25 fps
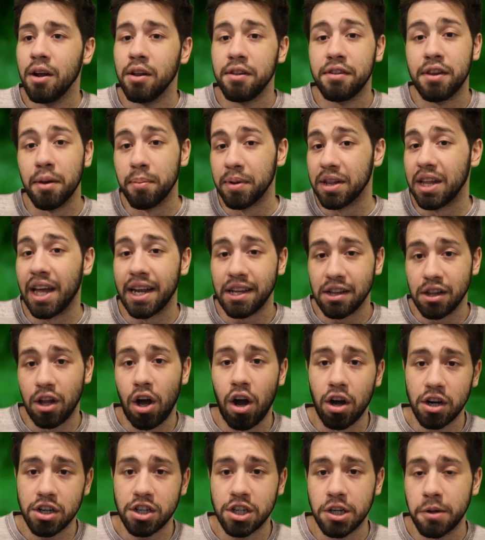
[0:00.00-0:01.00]
Dim and Light
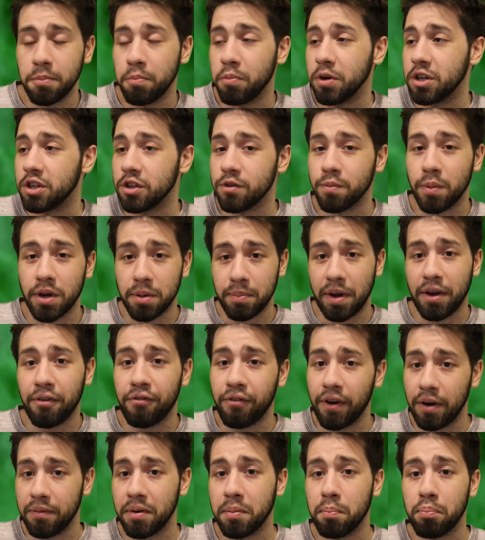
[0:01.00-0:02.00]
Longship, which is one of my
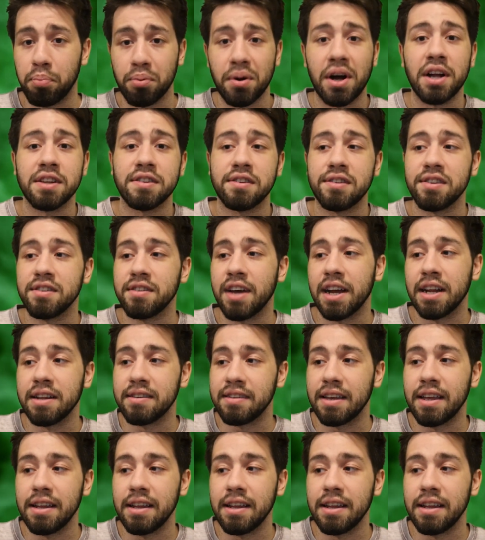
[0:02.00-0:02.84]
favorite bronze designs